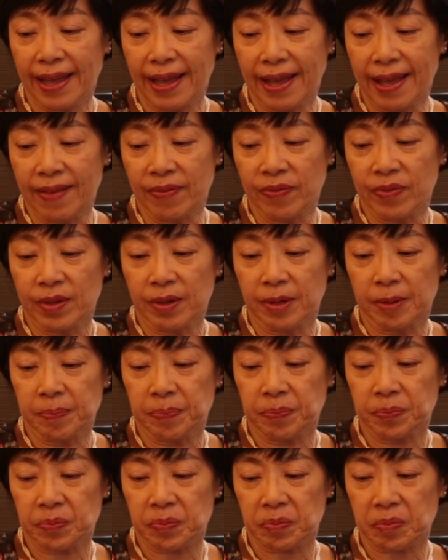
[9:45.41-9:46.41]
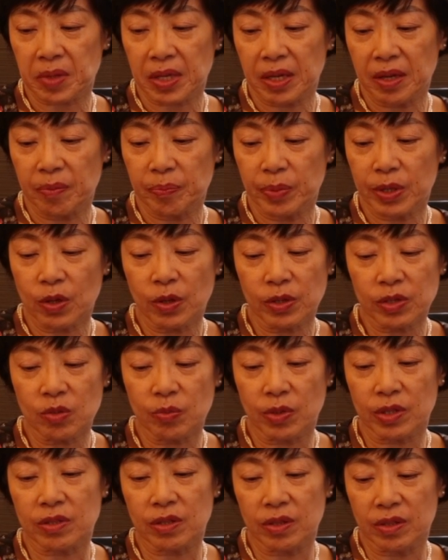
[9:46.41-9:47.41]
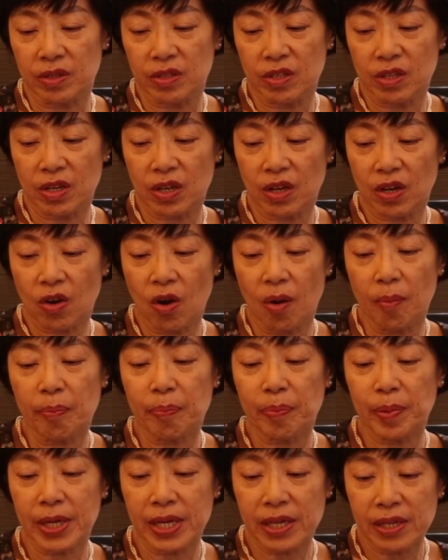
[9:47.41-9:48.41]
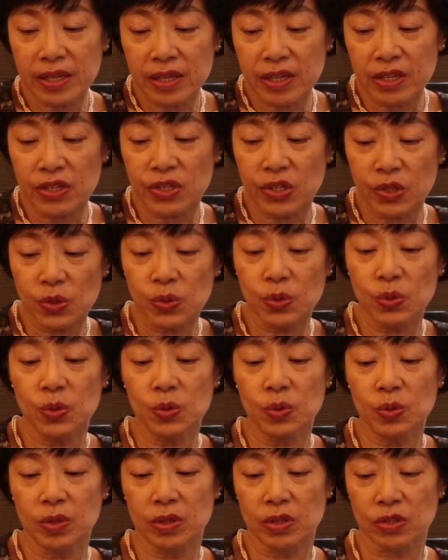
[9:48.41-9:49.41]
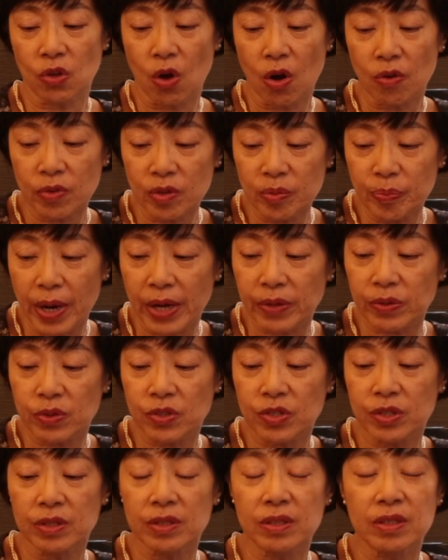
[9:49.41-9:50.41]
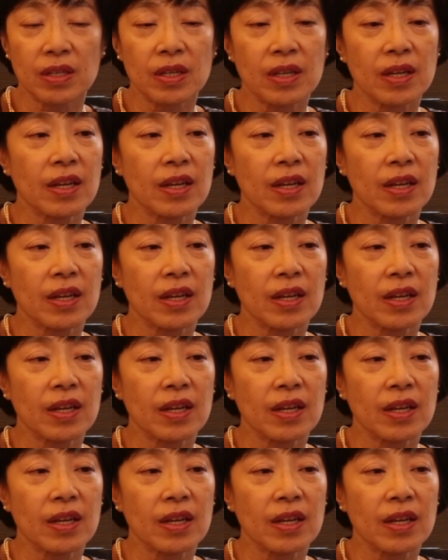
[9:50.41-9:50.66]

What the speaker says: And because it was a completely new, novel pathogen,